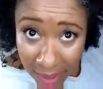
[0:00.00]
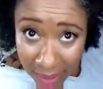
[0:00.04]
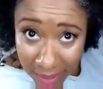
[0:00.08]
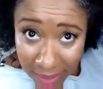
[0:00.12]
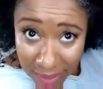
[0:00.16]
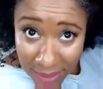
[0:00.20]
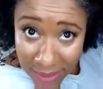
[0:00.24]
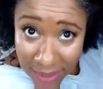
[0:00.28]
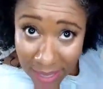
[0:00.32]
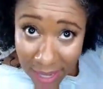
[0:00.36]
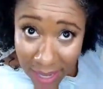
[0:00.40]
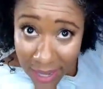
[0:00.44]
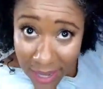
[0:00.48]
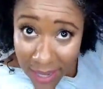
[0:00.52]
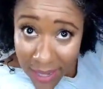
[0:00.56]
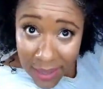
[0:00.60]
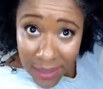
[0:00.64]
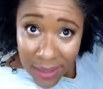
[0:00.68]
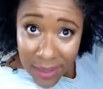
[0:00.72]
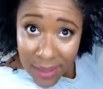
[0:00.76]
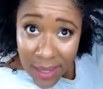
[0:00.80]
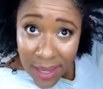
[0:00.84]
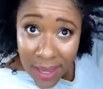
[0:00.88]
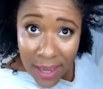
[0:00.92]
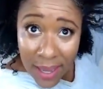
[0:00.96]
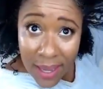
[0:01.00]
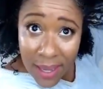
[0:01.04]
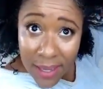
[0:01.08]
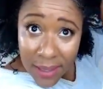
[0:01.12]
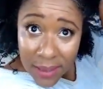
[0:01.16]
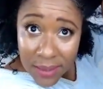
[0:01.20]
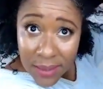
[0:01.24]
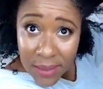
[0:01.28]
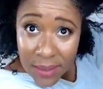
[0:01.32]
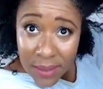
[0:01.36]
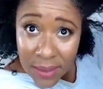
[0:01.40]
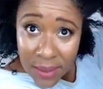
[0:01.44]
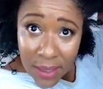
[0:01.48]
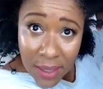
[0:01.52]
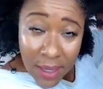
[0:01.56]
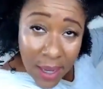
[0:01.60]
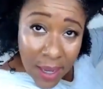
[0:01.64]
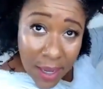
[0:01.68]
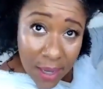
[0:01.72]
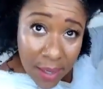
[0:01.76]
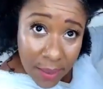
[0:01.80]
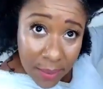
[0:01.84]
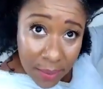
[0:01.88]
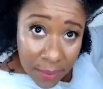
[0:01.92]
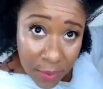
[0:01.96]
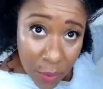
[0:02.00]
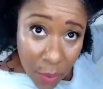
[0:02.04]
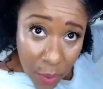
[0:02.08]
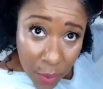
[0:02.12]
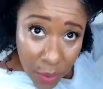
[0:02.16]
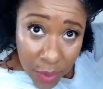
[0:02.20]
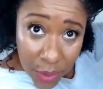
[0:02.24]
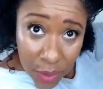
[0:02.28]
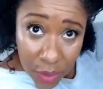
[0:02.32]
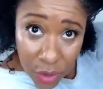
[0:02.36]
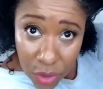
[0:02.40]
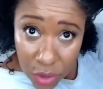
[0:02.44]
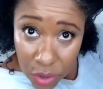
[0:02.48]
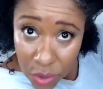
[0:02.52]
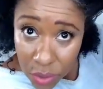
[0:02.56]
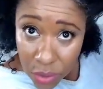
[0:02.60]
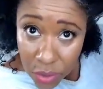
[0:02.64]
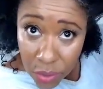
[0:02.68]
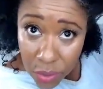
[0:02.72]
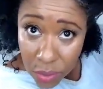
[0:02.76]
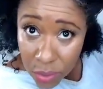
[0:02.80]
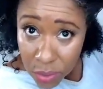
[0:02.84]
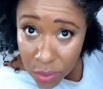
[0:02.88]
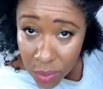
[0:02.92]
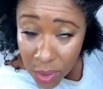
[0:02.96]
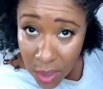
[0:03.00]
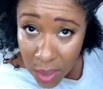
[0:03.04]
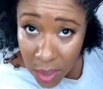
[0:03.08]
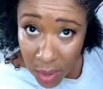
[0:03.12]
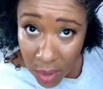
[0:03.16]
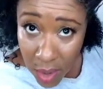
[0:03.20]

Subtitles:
side that I'm going to